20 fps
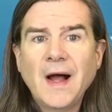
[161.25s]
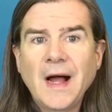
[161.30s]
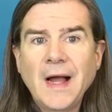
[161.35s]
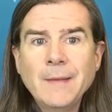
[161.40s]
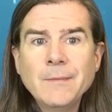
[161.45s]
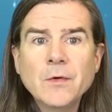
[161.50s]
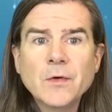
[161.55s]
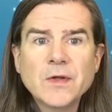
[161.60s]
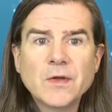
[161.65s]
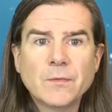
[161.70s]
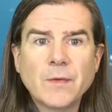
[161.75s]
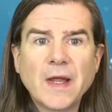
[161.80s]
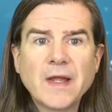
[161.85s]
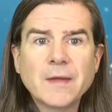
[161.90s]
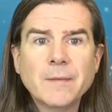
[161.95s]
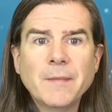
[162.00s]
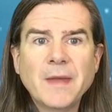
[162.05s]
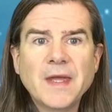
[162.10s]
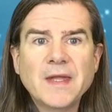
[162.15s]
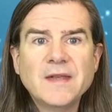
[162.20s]
I'm going to
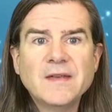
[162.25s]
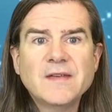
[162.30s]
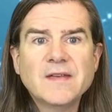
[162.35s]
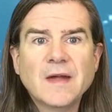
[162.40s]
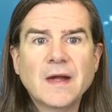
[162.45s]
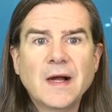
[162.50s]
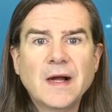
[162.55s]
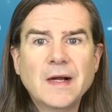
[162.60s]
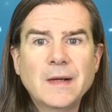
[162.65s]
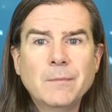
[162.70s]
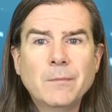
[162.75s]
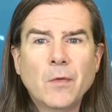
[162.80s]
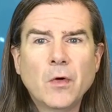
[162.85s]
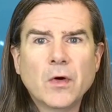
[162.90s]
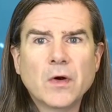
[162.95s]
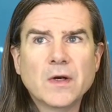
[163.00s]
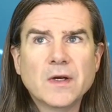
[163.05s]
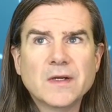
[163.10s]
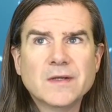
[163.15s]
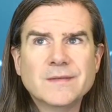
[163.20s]
recommend
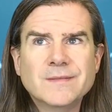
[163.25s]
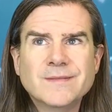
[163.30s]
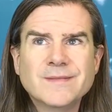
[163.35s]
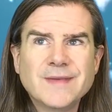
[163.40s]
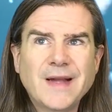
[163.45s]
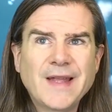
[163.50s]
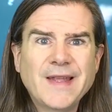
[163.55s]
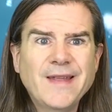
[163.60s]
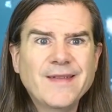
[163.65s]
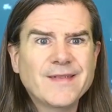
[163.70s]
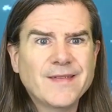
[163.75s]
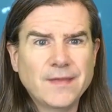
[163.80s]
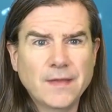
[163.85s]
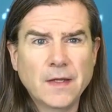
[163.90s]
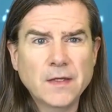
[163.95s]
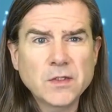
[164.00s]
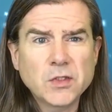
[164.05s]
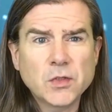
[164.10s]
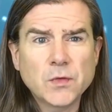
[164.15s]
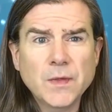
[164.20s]
more, I guess,
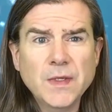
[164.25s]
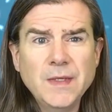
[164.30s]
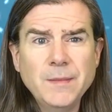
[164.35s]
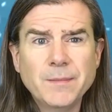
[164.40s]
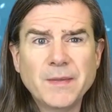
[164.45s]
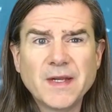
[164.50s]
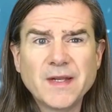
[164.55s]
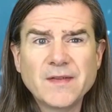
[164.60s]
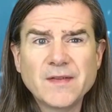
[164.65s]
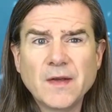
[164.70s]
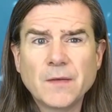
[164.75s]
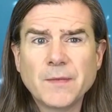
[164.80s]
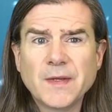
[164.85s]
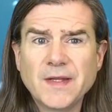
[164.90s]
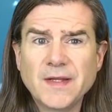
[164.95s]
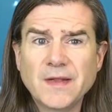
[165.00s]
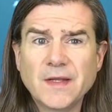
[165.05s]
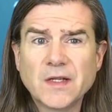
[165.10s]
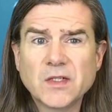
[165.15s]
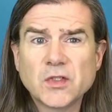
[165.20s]
luxury, but it's not
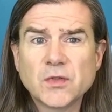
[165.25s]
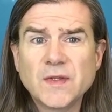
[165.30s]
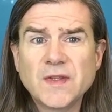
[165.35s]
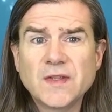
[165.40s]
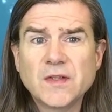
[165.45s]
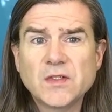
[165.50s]
really luxury.